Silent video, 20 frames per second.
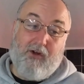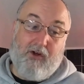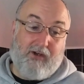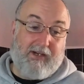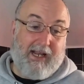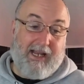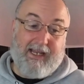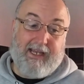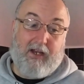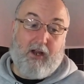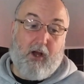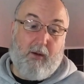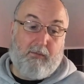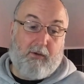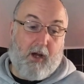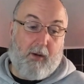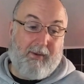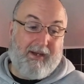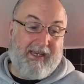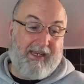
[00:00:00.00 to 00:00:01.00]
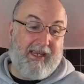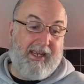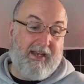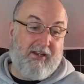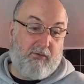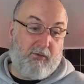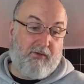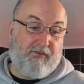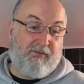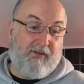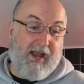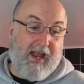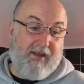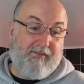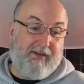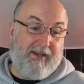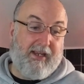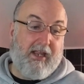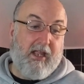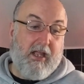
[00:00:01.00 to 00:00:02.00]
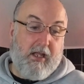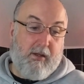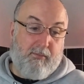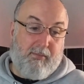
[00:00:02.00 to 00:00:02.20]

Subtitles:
organic hop growing into a thriving,